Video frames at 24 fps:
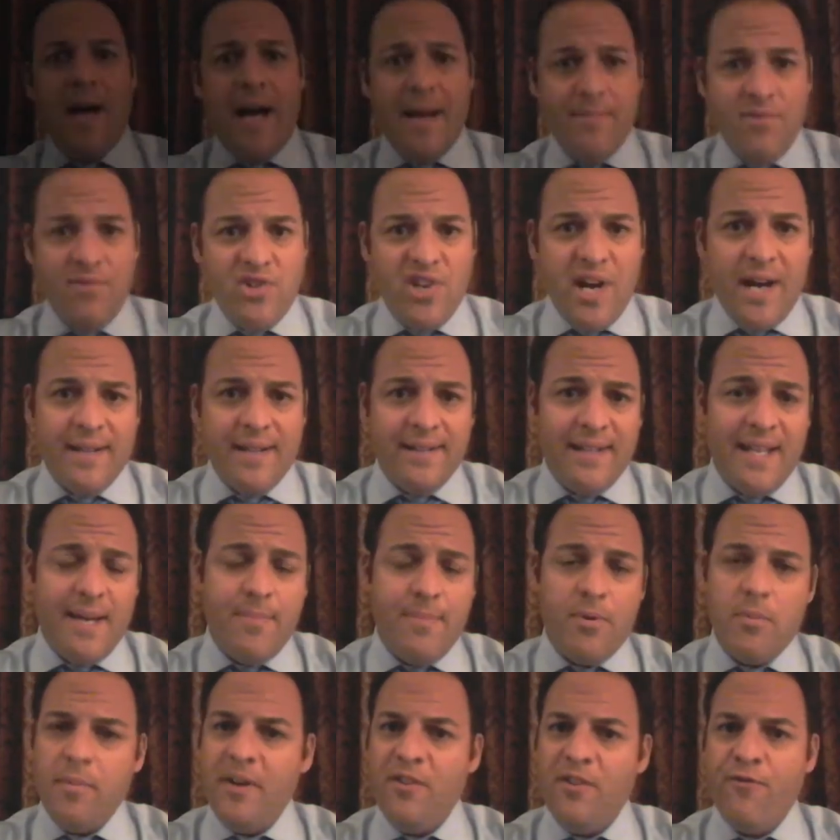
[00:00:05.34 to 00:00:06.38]
I'm Jon
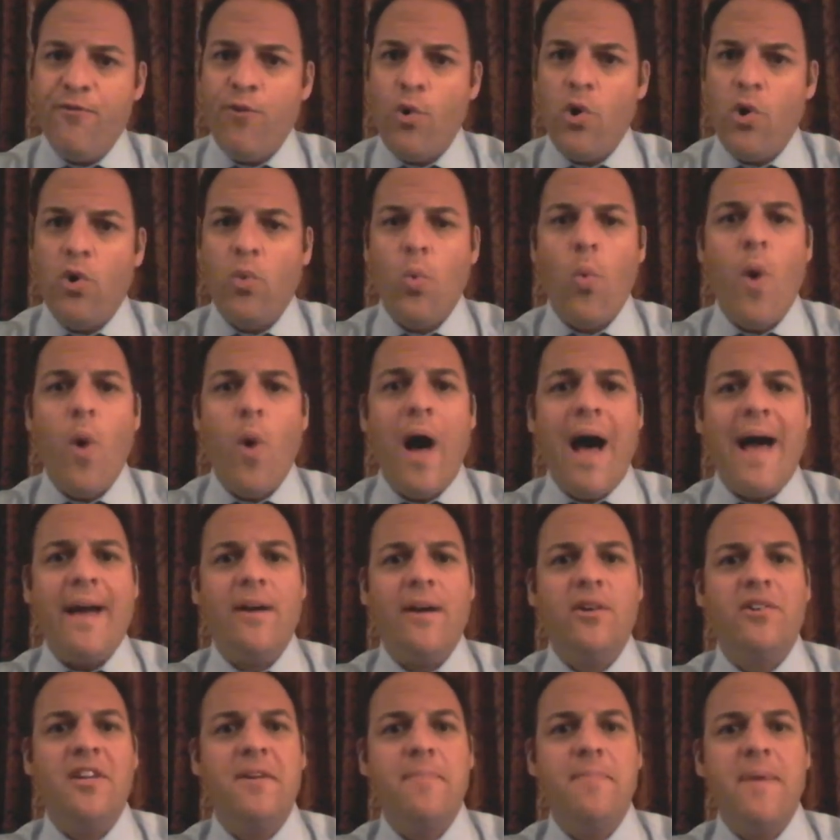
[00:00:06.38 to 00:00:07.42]
Leiberman for
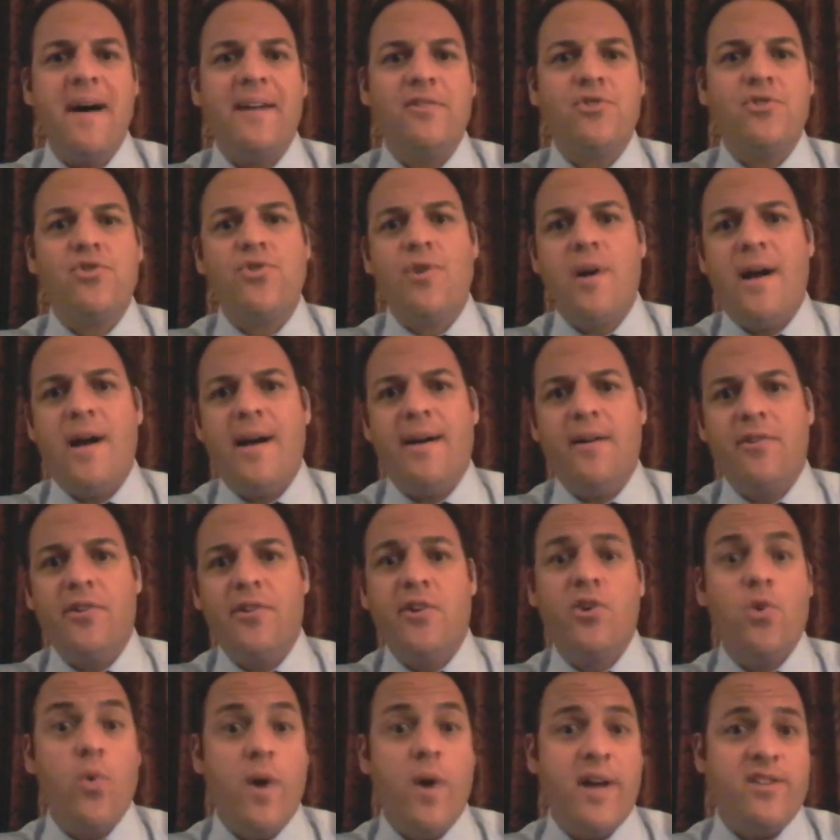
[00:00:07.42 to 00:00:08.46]
Wild About Trial. The
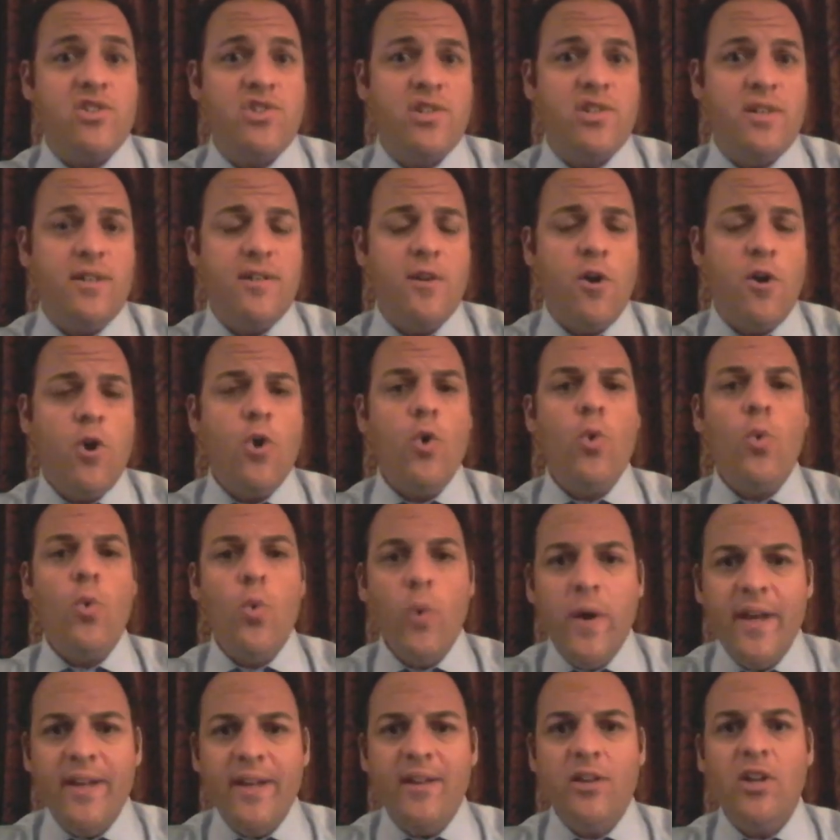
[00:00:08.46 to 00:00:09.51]
question
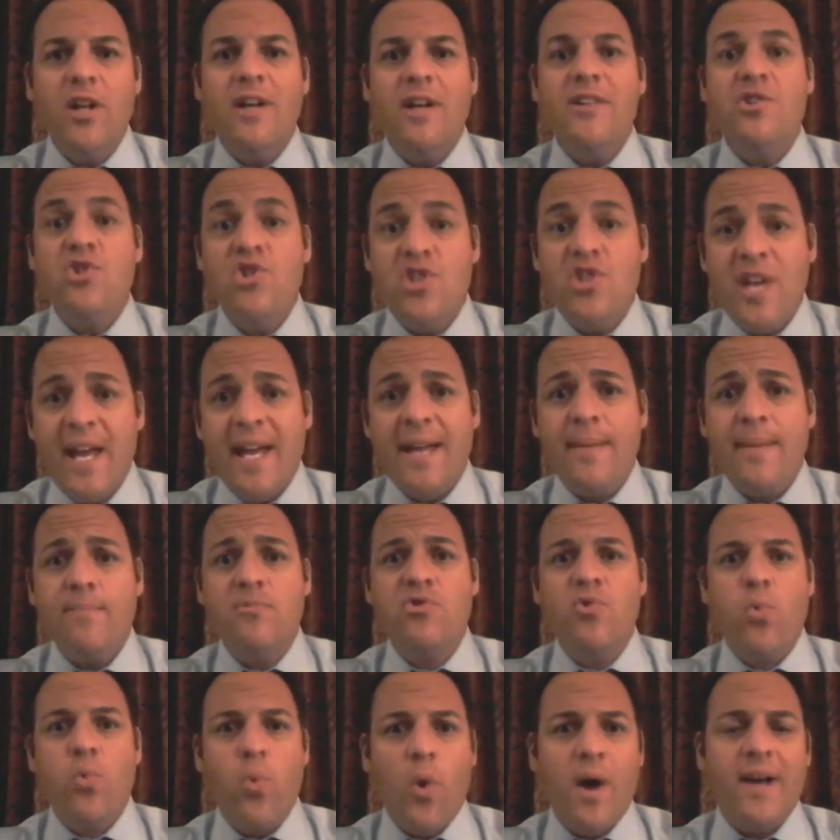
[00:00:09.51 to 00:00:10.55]
Will
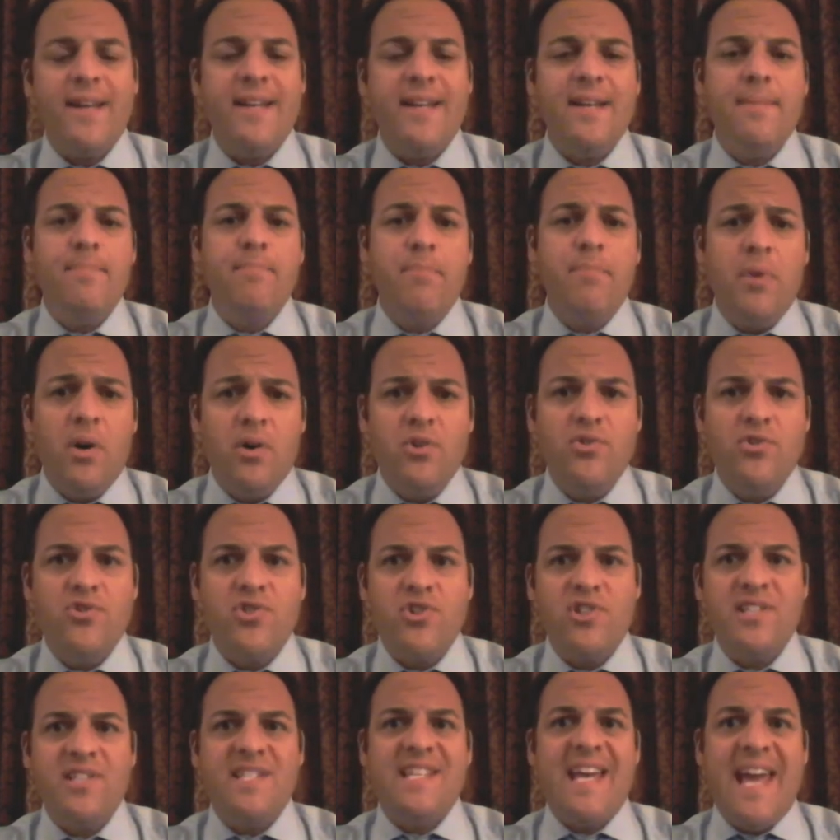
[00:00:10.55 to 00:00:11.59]
James Whitey
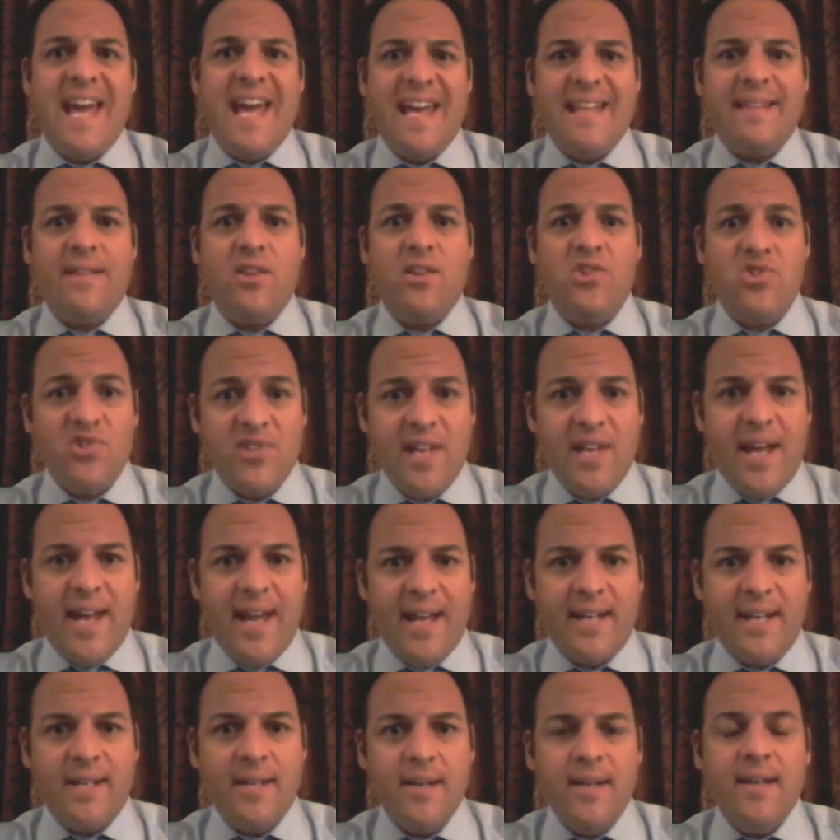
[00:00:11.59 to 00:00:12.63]
Bulger take the
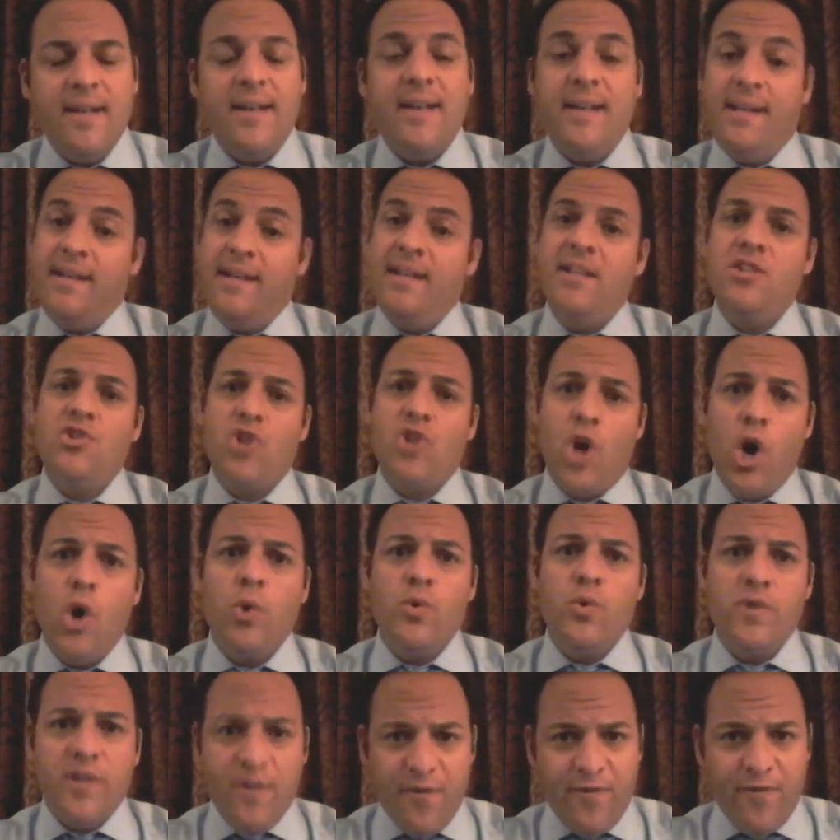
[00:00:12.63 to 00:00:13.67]
stand in his
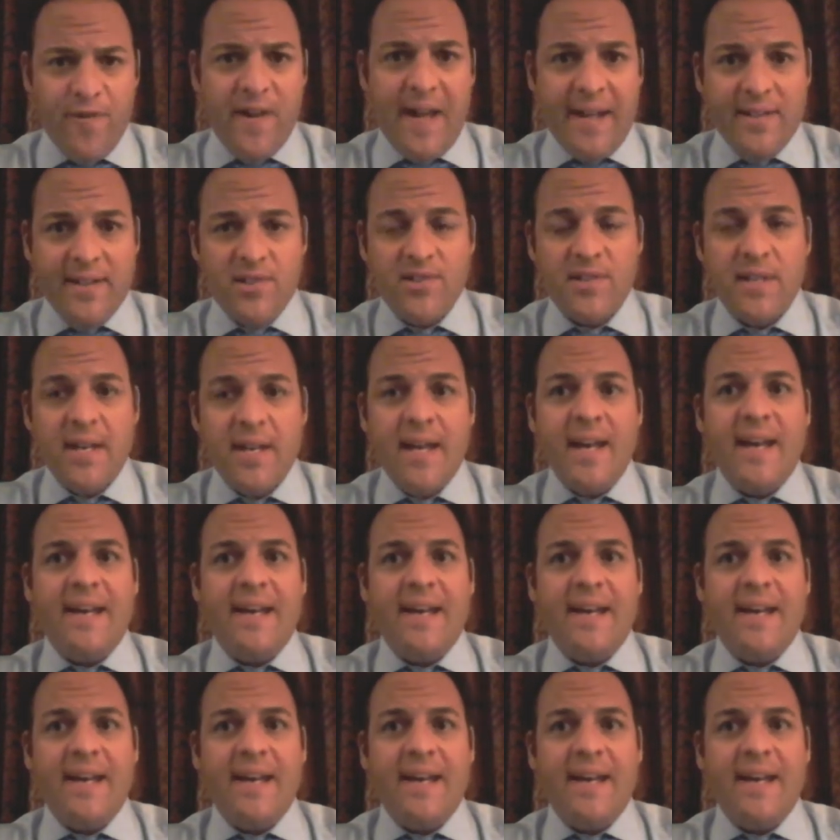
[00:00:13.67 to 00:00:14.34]
own defense?